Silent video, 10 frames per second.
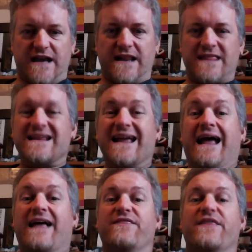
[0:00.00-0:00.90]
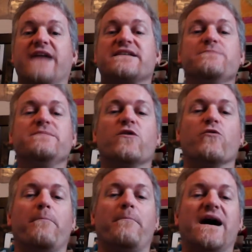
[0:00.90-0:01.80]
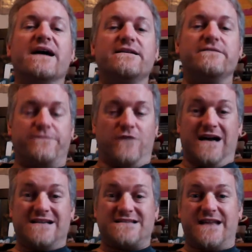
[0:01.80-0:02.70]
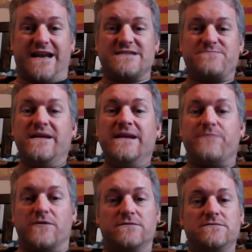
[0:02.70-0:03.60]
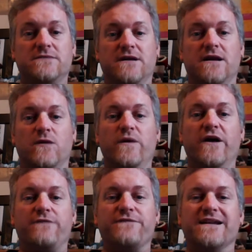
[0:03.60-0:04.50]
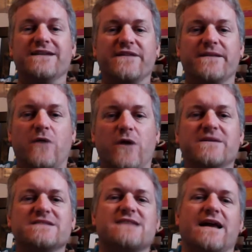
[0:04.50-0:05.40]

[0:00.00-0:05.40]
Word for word: And I think that can be a reminder for us that as people, we often live in the moment.